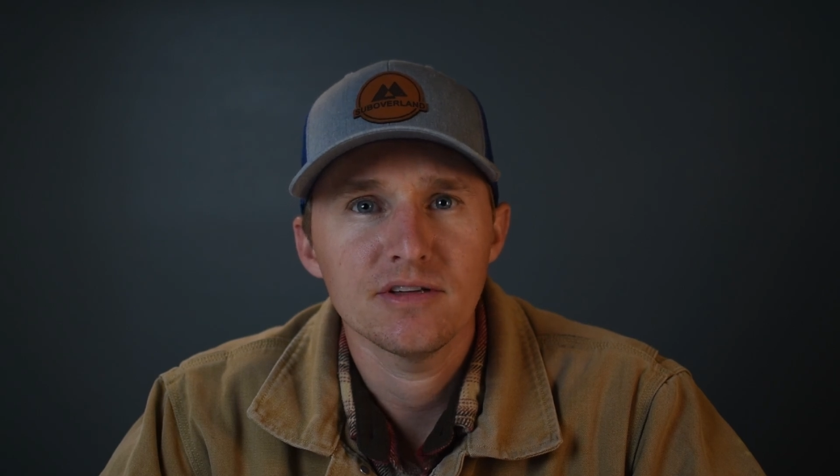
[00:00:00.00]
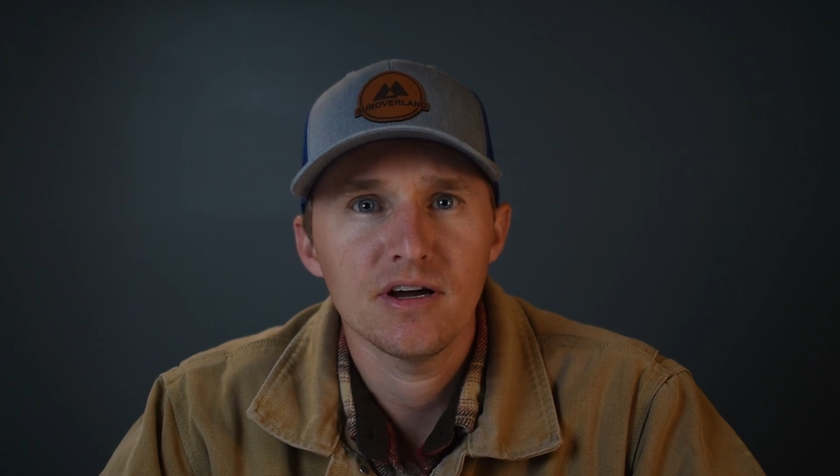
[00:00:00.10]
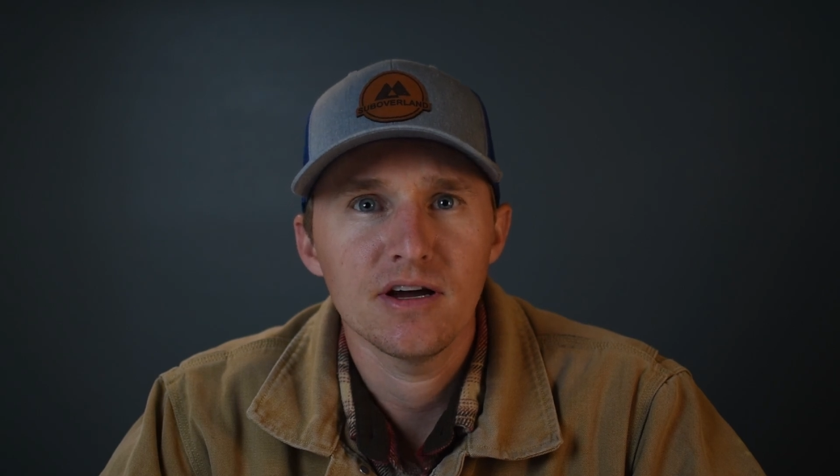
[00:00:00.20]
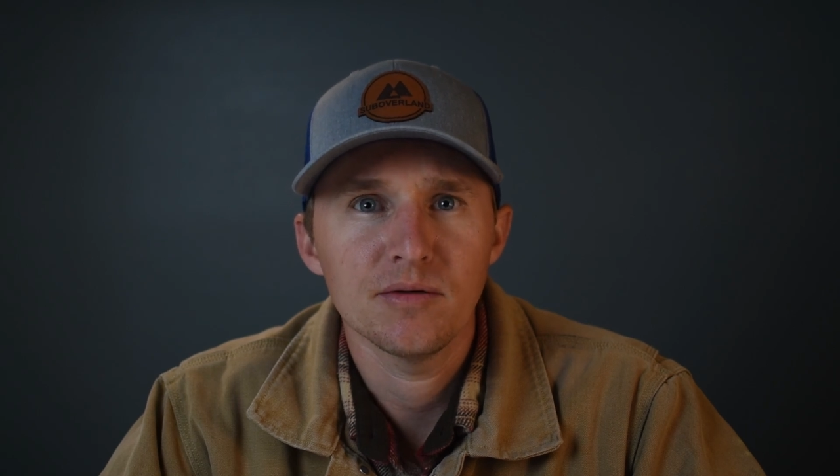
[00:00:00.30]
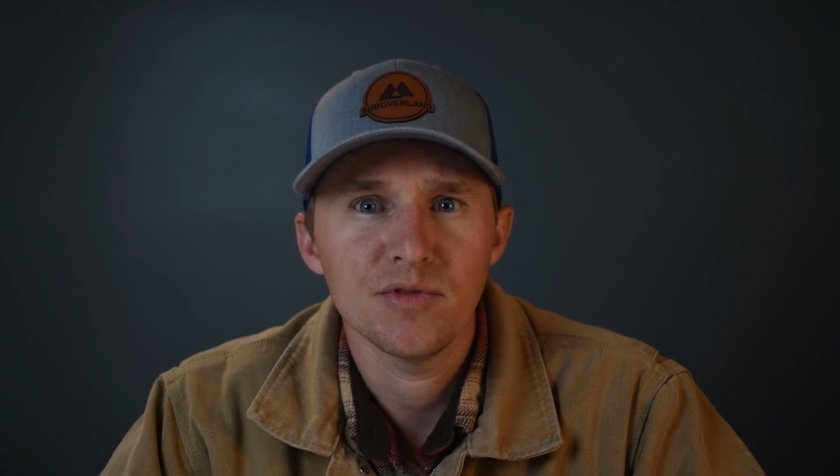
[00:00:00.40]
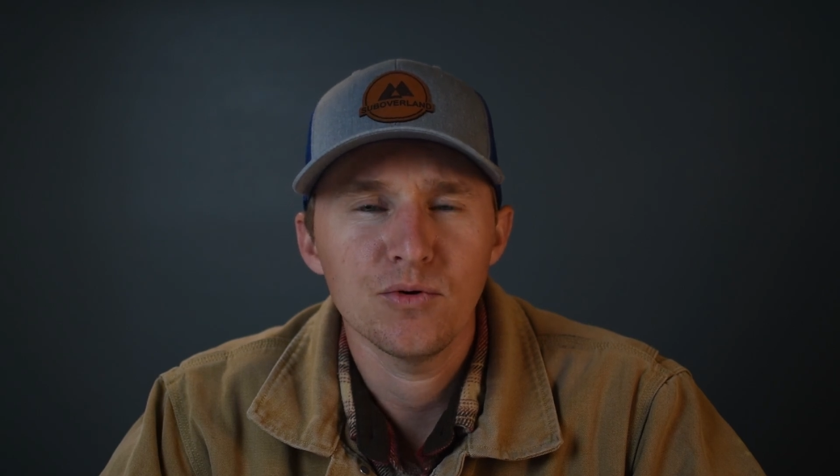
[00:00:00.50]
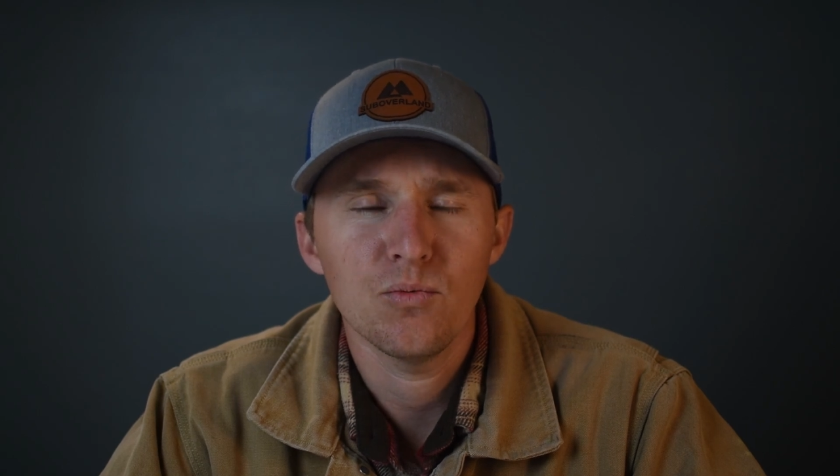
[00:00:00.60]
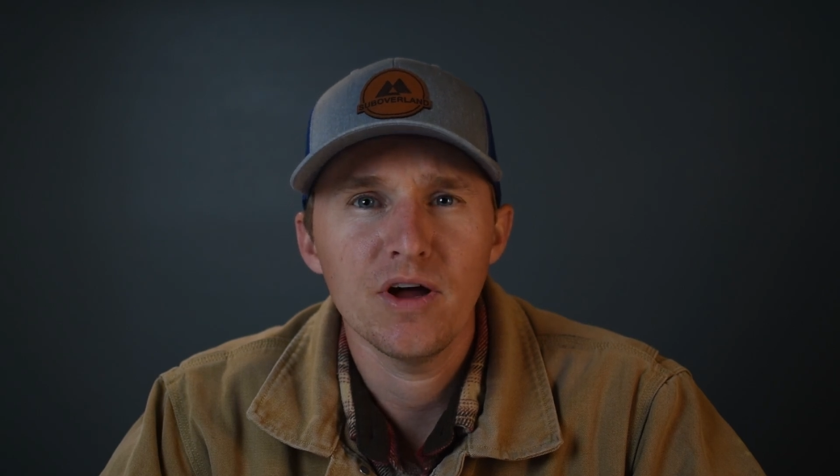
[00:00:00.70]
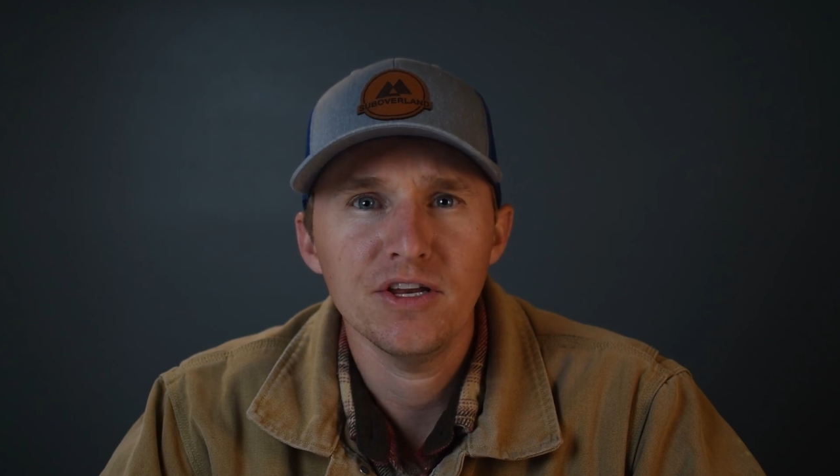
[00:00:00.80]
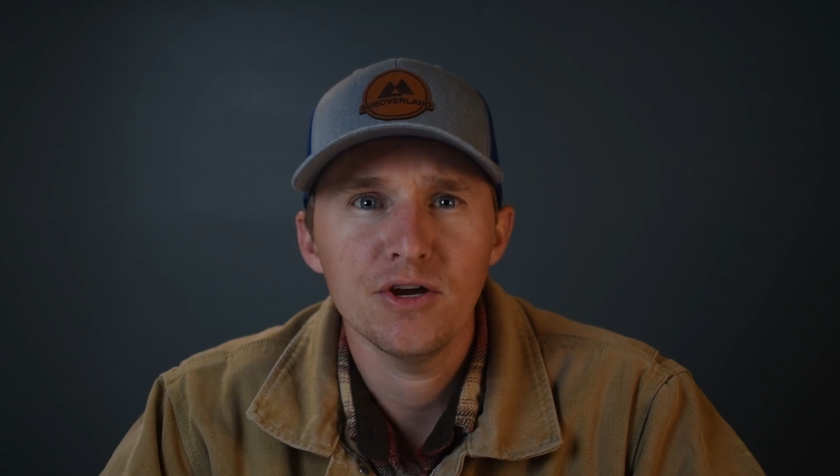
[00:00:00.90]
the
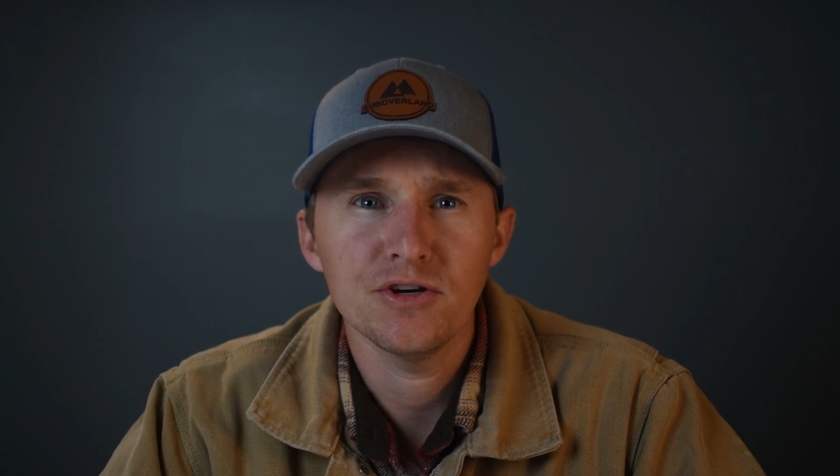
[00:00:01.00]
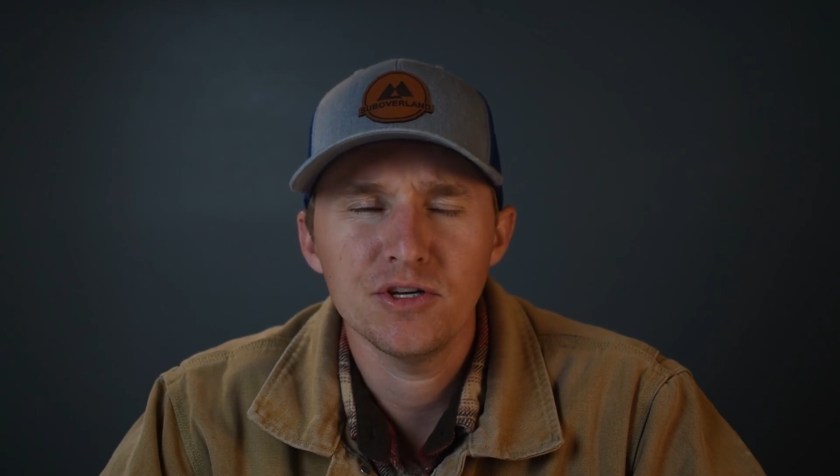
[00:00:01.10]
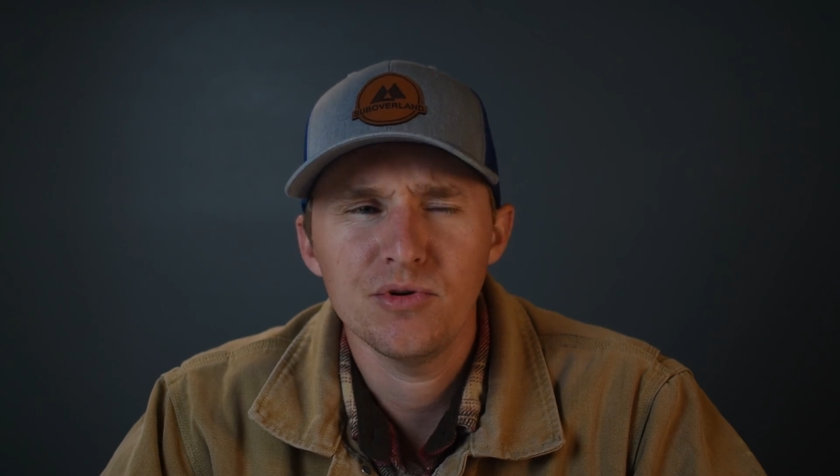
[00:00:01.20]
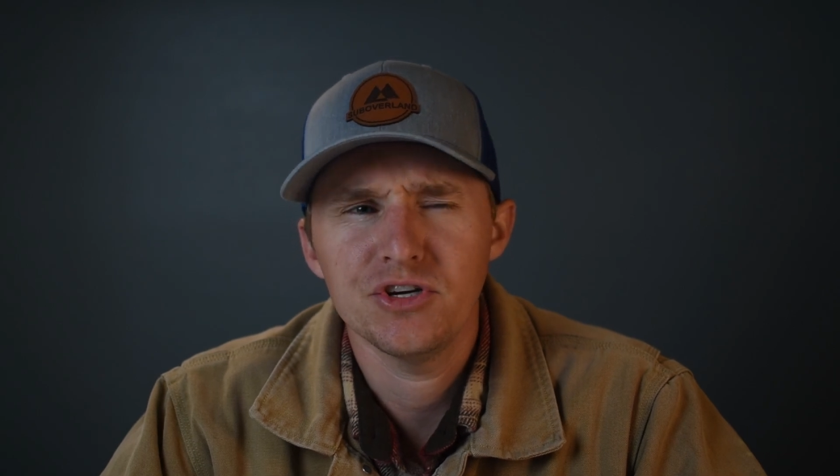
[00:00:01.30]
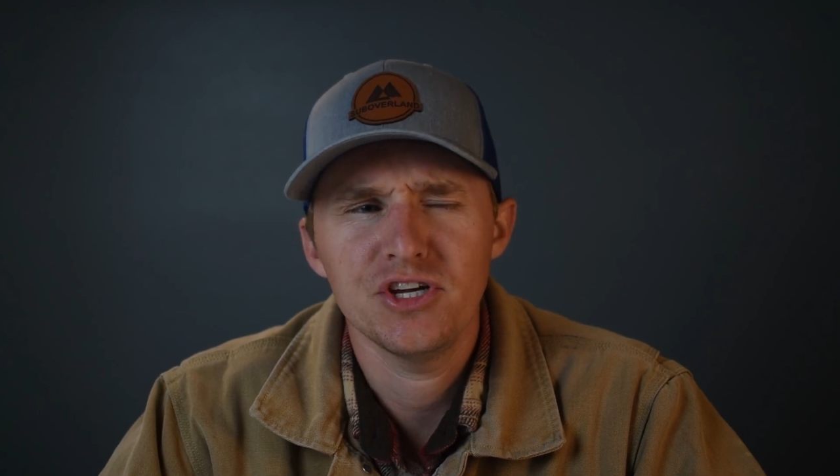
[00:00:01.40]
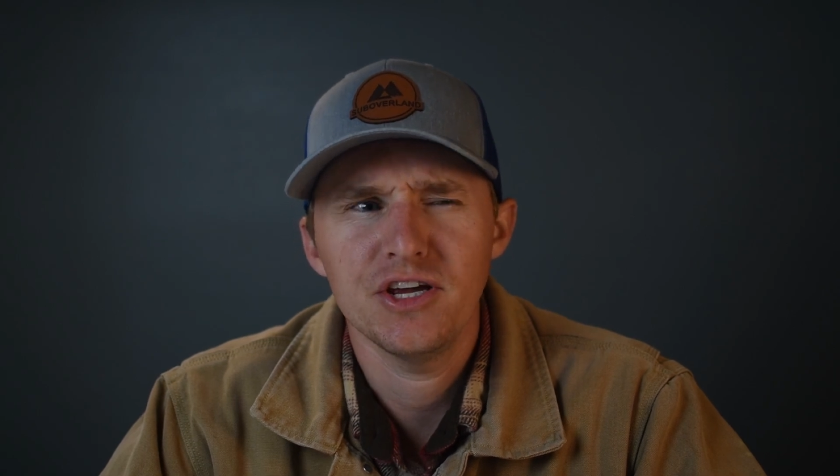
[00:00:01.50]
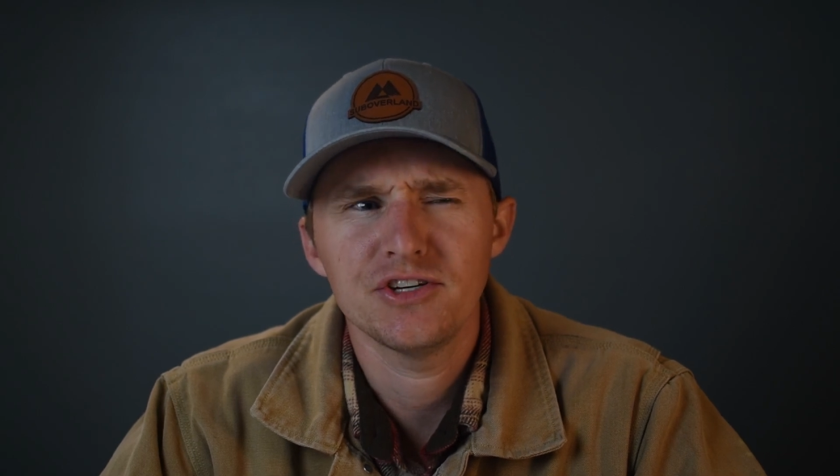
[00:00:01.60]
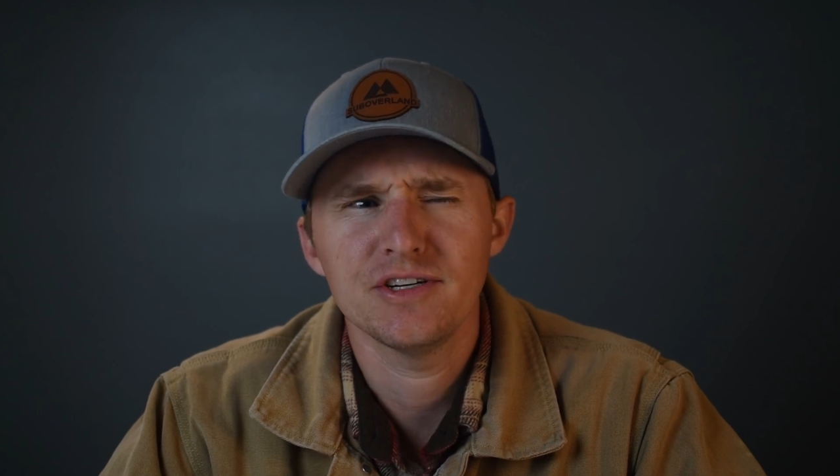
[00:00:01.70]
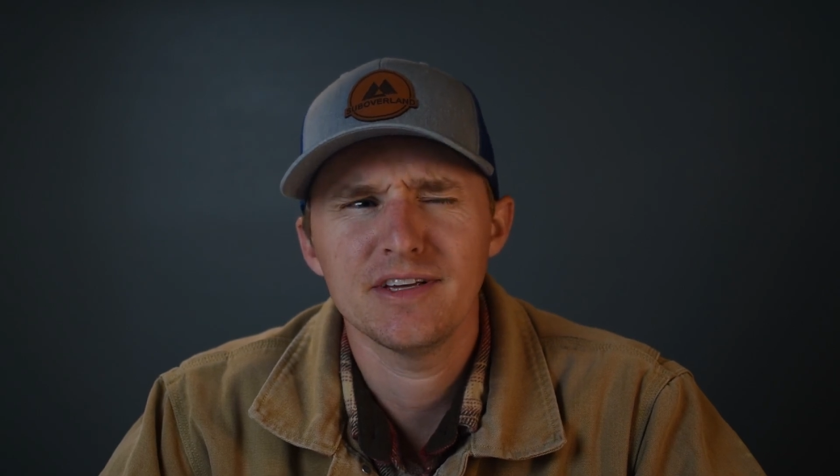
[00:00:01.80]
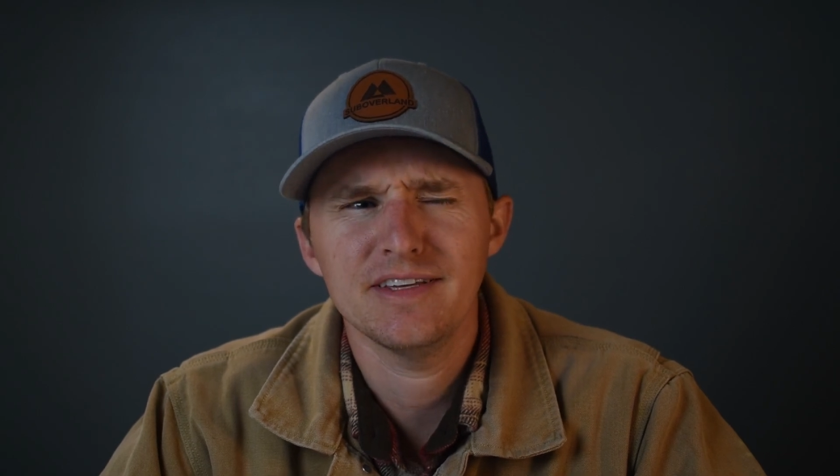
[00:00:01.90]
1 year
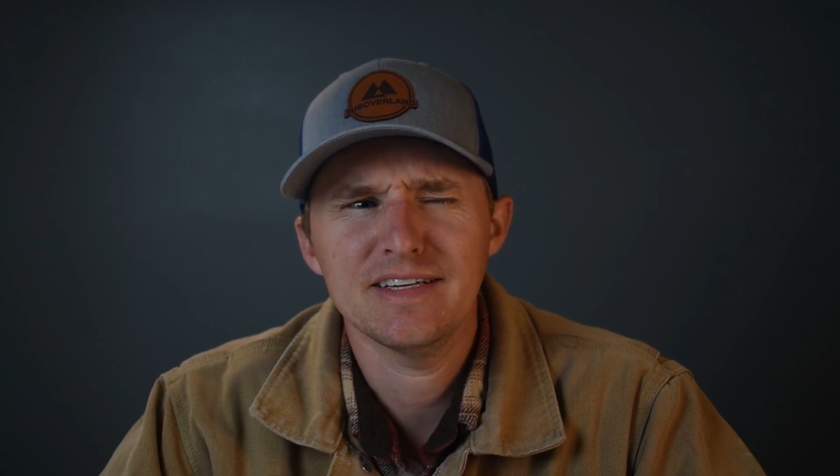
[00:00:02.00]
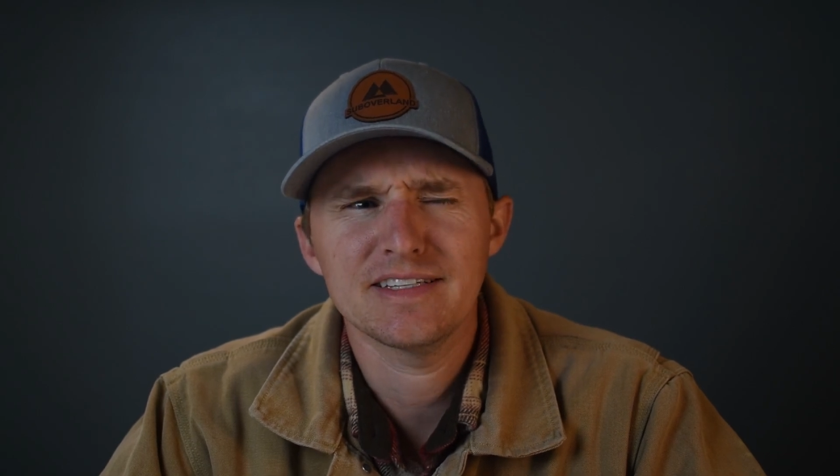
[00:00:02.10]
depreciation, I think,